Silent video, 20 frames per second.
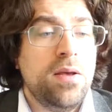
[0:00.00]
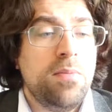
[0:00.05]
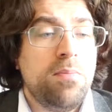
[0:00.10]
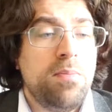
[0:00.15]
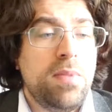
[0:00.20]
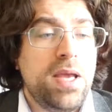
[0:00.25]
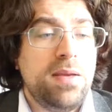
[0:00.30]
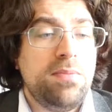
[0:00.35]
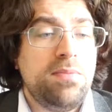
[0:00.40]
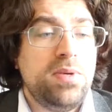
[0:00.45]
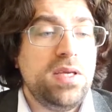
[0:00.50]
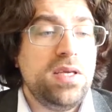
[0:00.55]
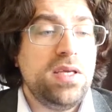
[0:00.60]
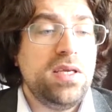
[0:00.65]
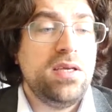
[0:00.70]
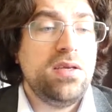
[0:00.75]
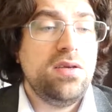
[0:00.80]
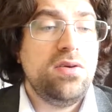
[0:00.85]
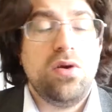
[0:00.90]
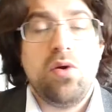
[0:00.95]

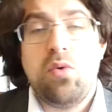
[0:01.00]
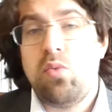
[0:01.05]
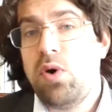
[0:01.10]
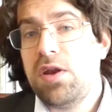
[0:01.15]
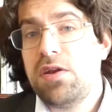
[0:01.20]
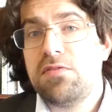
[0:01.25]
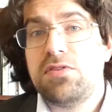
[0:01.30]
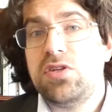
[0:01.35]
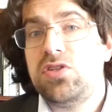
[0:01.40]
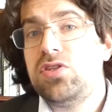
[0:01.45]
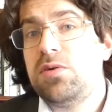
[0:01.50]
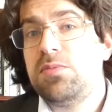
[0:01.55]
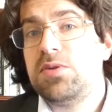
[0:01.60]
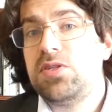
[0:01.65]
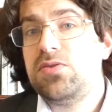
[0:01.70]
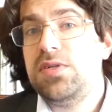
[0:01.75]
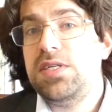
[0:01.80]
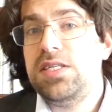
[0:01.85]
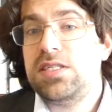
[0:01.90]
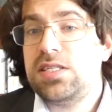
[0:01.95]
Maybe one of the
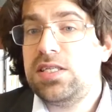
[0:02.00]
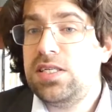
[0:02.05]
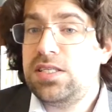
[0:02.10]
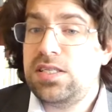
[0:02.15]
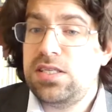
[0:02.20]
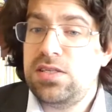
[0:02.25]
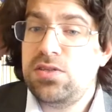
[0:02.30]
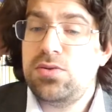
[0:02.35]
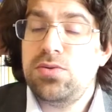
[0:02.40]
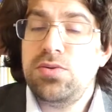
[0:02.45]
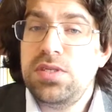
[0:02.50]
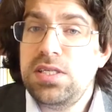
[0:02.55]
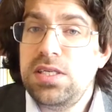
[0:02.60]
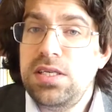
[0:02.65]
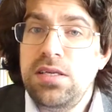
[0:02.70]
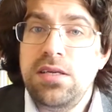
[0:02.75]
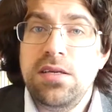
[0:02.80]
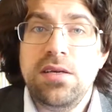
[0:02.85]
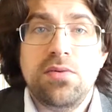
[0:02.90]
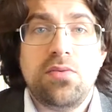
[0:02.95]
geometries is in
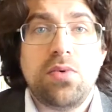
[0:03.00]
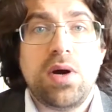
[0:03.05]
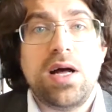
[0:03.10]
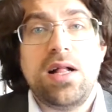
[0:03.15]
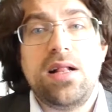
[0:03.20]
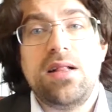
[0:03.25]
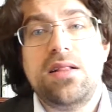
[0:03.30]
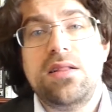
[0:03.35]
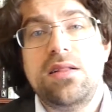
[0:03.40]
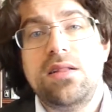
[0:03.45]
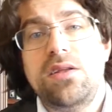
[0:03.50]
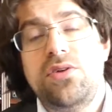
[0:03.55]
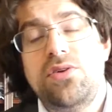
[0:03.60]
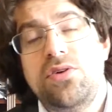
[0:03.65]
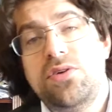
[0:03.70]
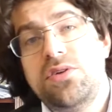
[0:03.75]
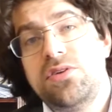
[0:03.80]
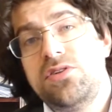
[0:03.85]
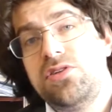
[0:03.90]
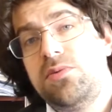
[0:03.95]
2D, while
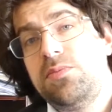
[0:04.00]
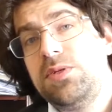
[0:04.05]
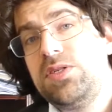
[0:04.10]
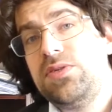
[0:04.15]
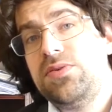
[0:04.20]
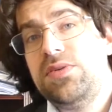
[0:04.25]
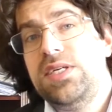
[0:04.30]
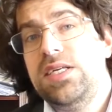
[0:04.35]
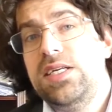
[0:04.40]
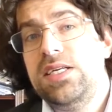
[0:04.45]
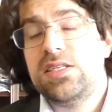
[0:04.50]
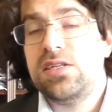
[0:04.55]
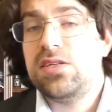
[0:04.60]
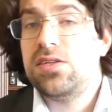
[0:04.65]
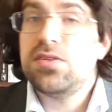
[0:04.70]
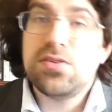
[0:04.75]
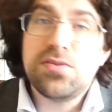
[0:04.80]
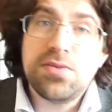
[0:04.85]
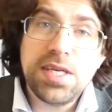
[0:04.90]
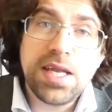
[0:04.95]
another geometry is in
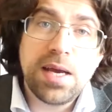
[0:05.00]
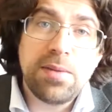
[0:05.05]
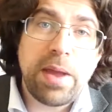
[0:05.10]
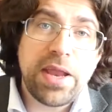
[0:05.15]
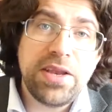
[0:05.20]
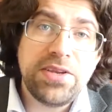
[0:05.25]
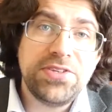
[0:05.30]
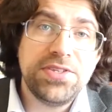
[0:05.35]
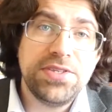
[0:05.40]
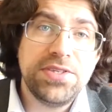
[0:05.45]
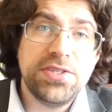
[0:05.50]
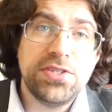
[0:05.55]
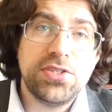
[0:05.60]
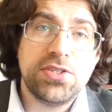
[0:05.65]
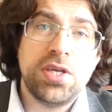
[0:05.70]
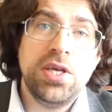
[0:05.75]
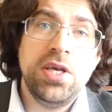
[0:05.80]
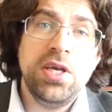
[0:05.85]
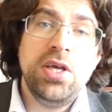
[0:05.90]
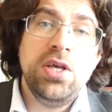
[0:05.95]
3
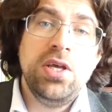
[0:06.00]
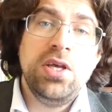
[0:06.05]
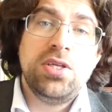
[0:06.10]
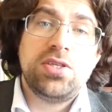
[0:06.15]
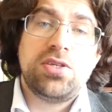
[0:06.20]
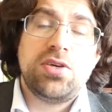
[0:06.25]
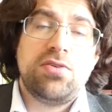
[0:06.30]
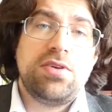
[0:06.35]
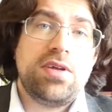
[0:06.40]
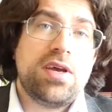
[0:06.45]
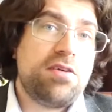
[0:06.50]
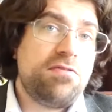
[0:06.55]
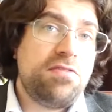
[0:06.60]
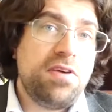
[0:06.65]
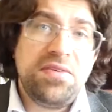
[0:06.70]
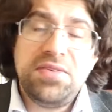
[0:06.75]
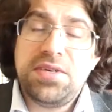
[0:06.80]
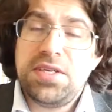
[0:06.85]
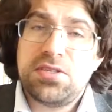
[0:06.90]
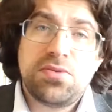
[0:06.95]
dimensions. So there are
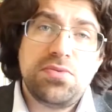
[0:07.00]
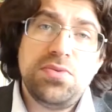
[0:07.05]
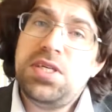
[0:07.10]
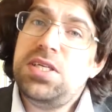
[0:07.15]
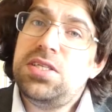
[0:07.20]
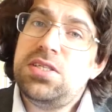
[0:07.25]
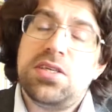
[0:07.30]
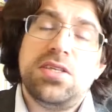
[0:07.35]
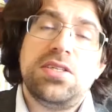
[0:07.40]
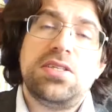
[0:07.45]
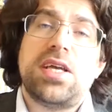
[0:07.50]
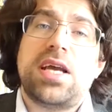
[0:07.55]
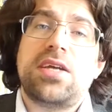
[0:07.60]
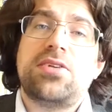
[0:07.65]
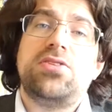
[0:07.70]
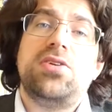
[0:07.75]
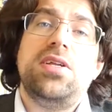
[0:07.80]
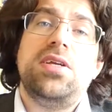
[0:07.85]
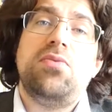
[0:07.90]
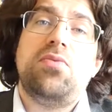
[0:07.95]
various reasons
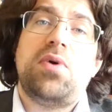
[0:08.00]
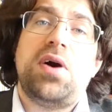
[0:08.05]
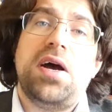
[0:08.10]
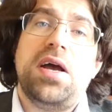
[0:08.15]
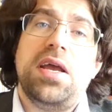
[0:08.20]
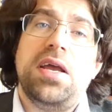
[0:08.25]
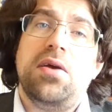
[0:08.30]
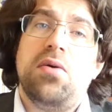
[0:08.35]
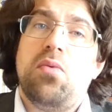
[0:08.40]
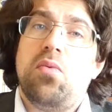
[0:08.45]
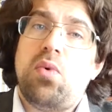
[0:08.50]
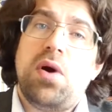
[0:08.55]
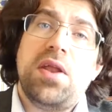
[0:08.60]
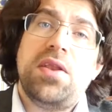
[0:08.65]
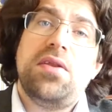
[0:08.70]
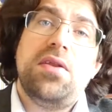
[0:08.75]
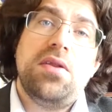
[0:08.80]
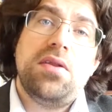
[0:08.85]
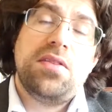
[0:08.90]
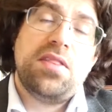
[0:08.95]
actually why
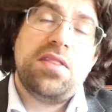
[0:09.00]
one